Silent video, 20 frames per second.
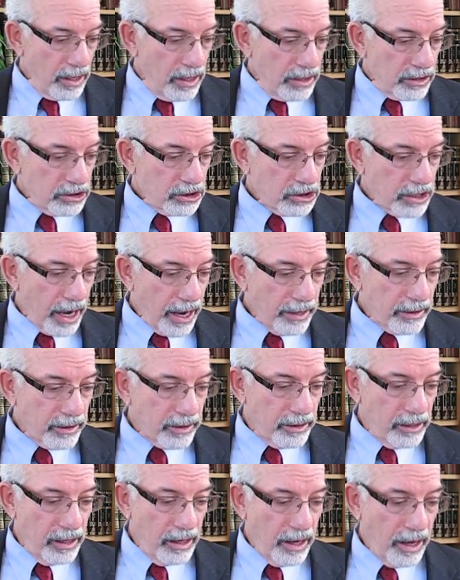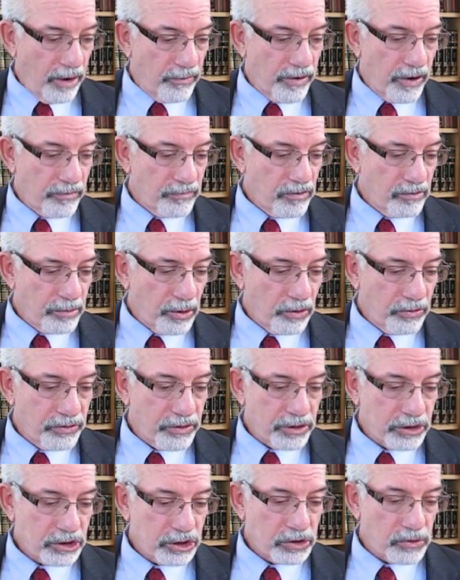Sadly, however, both
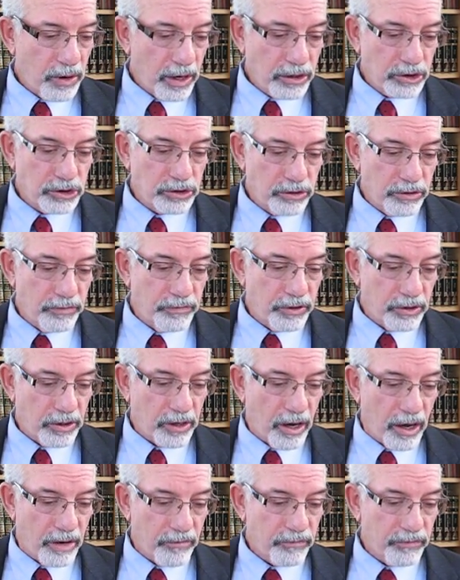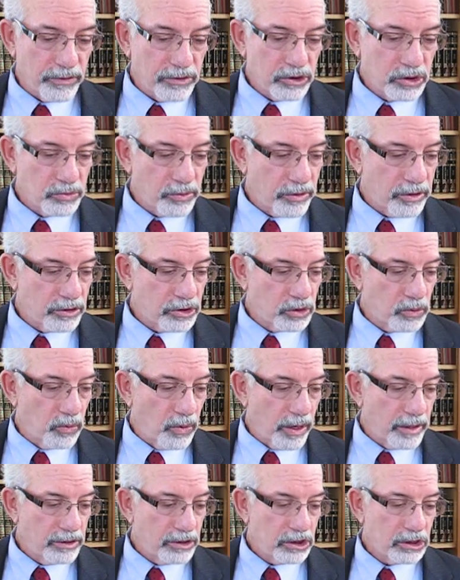the structure of your conference with its
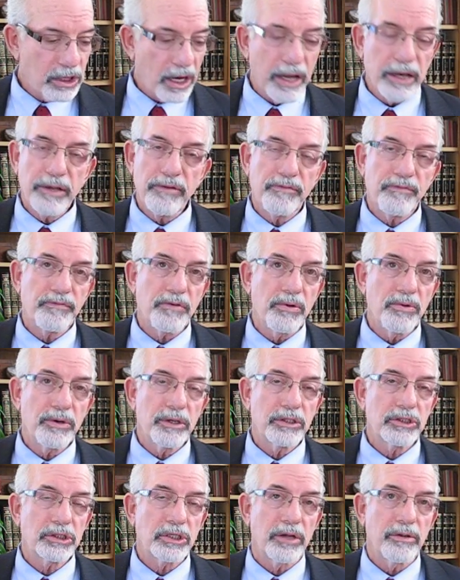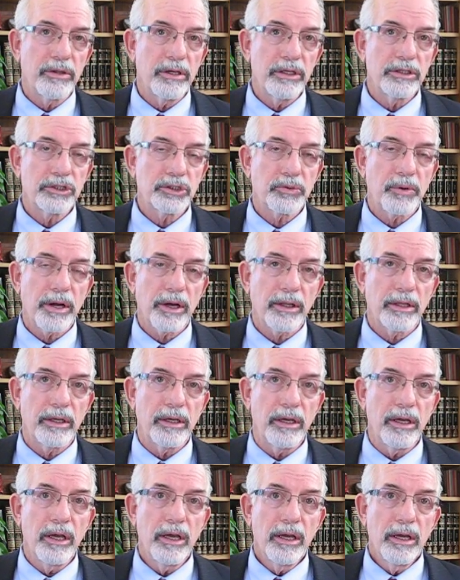one-sided focus on the
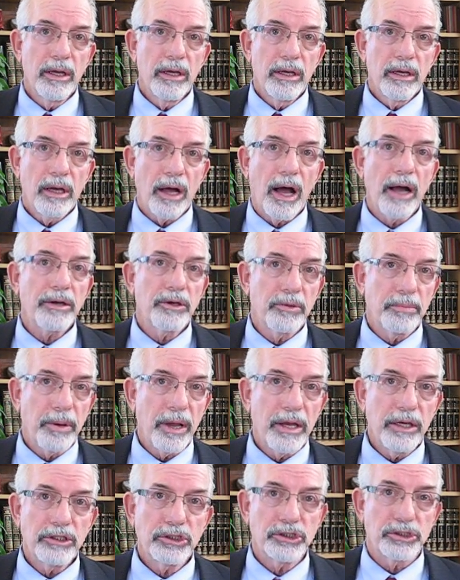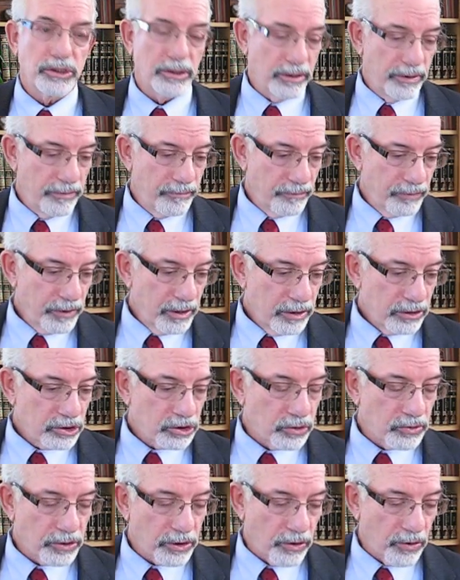Israeli occupation,
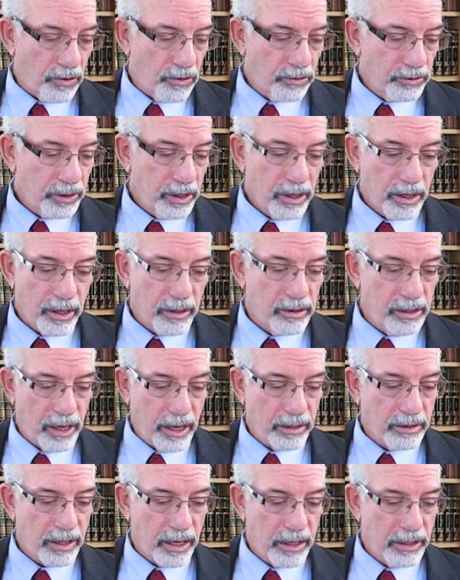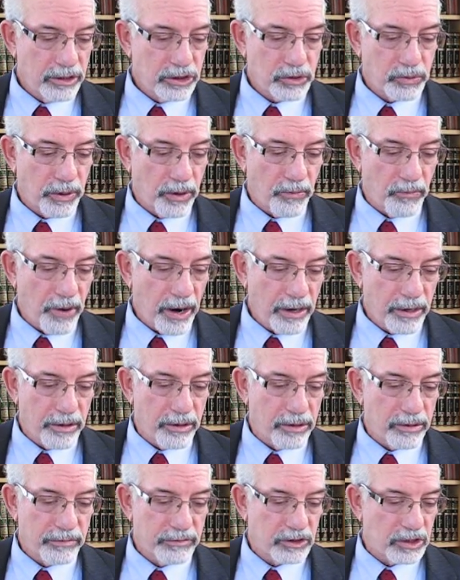so-called, and the anti-Israel
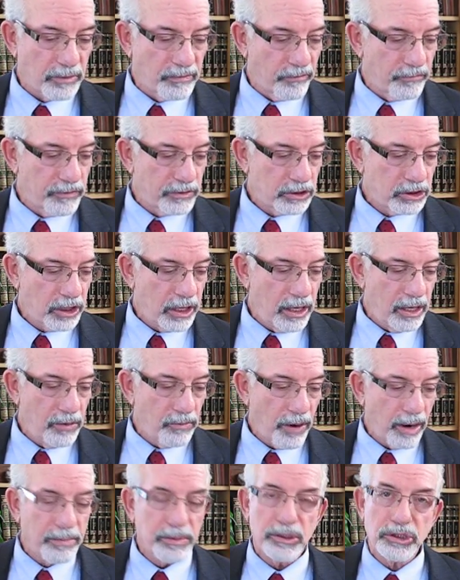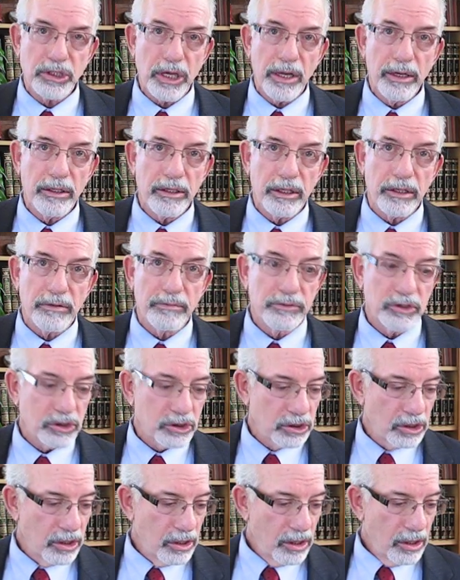record of some of its key
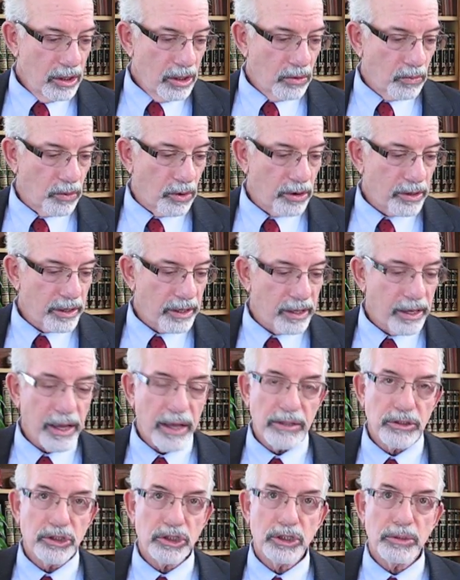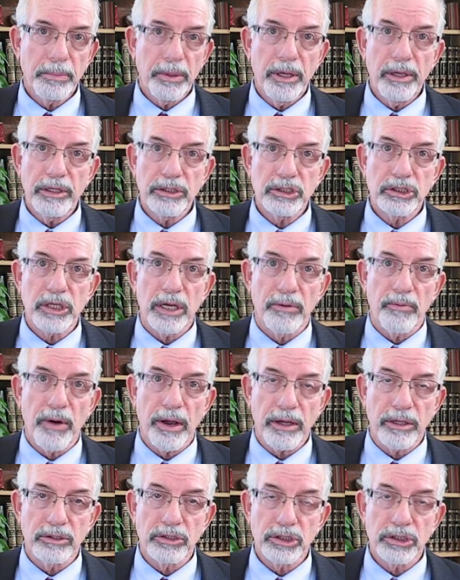representatives work against peace and
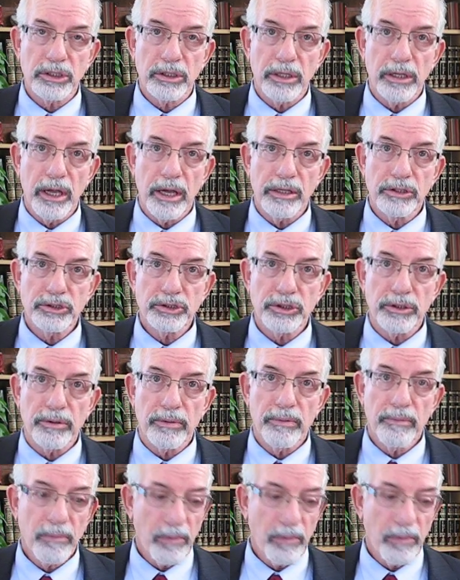reconciliation.